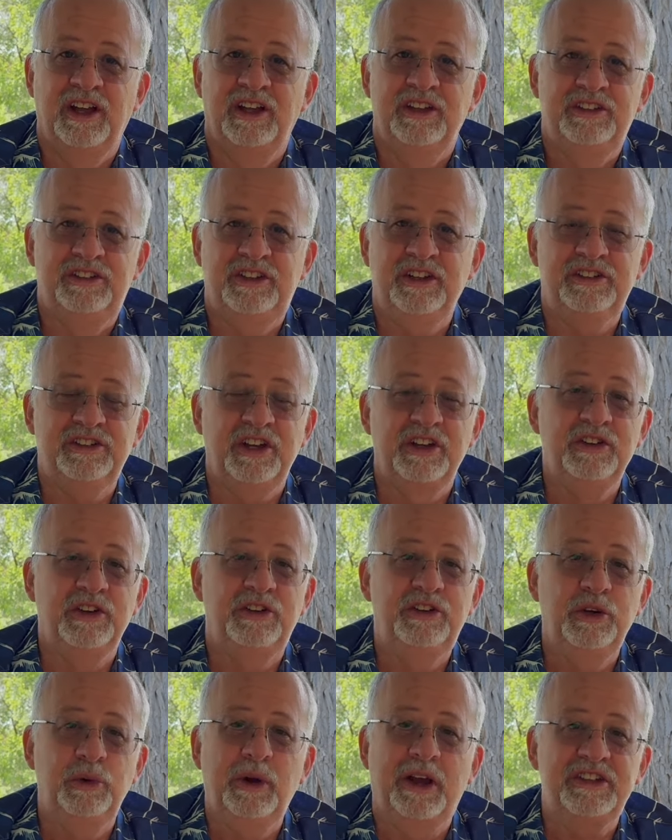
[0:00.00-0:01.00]

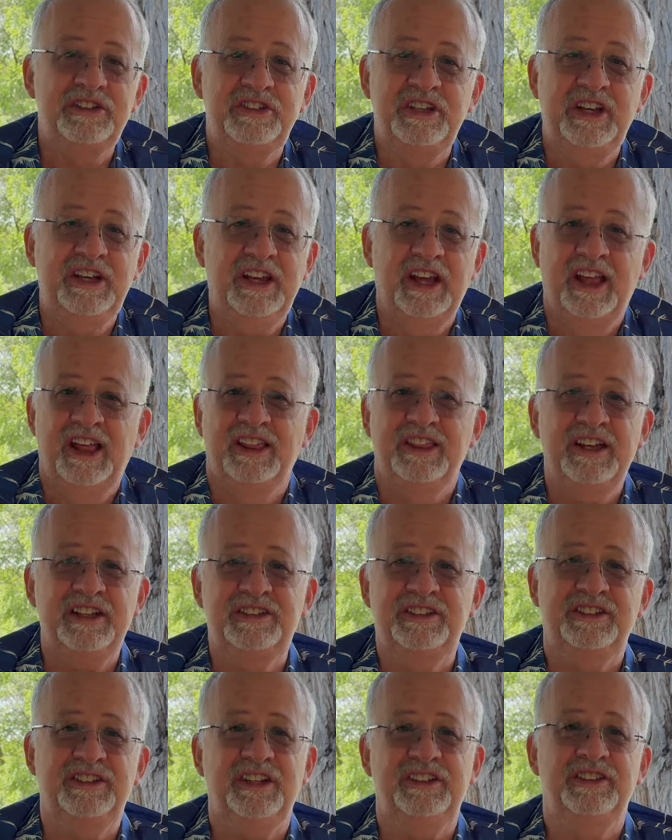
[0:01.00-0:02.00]
602 SE,
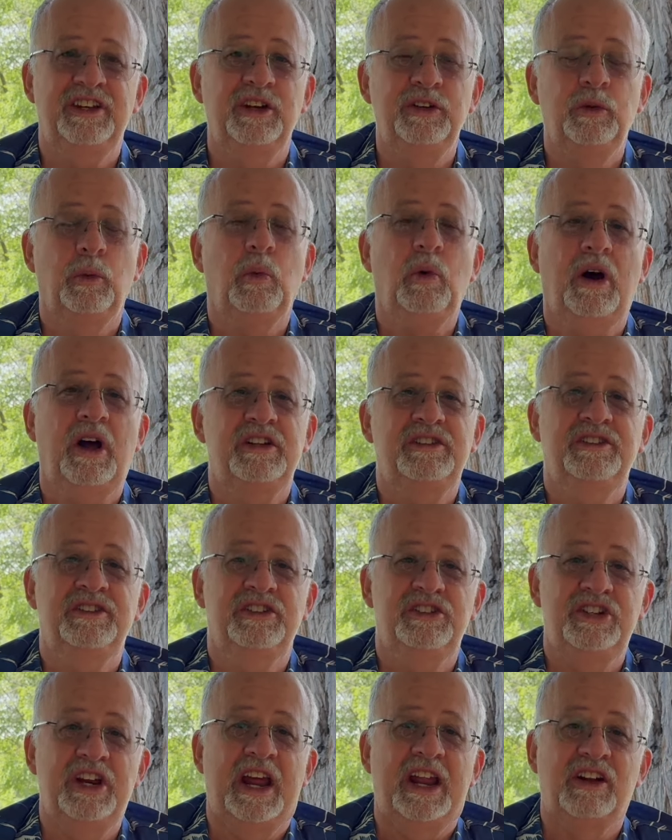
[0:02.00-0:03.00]
that's 600 watts a
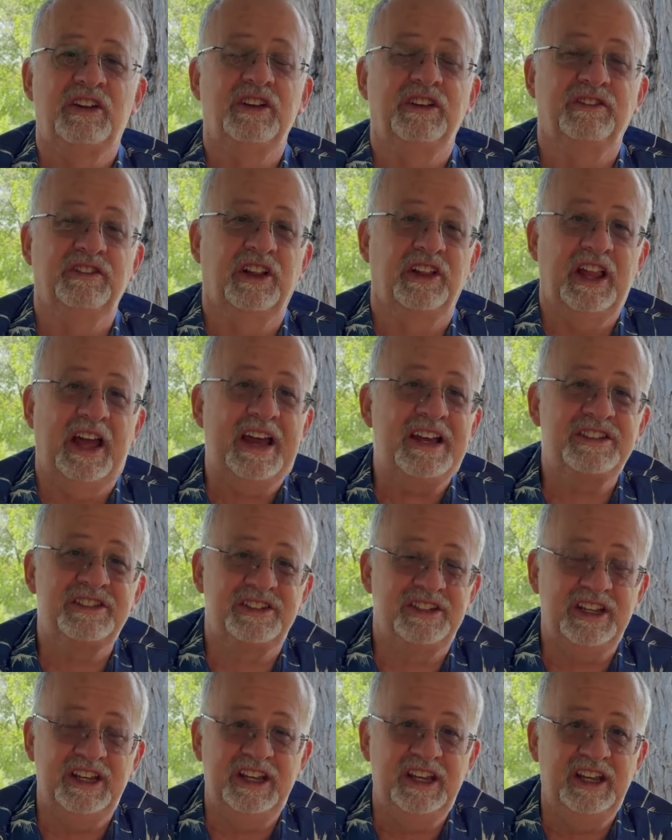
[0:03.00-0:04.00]
channel of Class
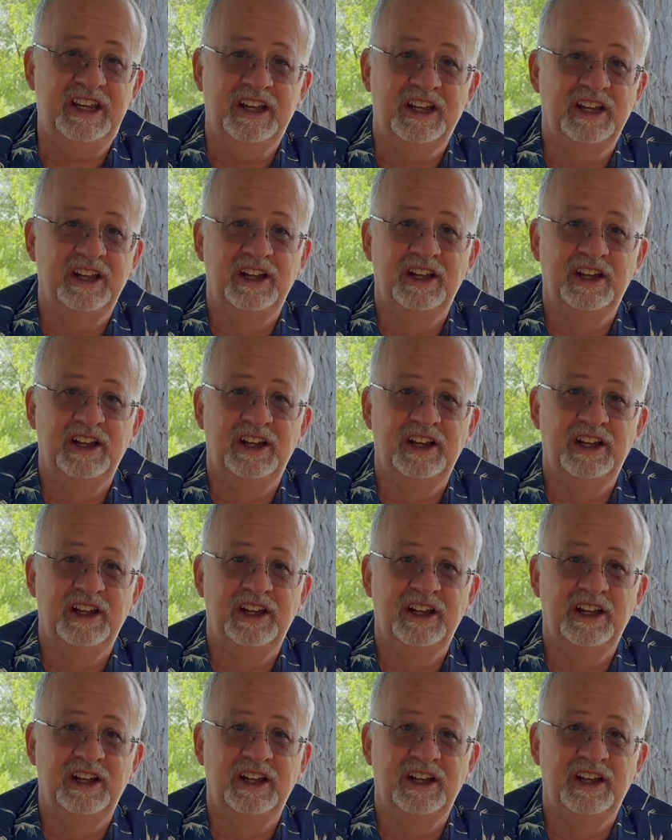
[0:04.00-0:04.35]
D,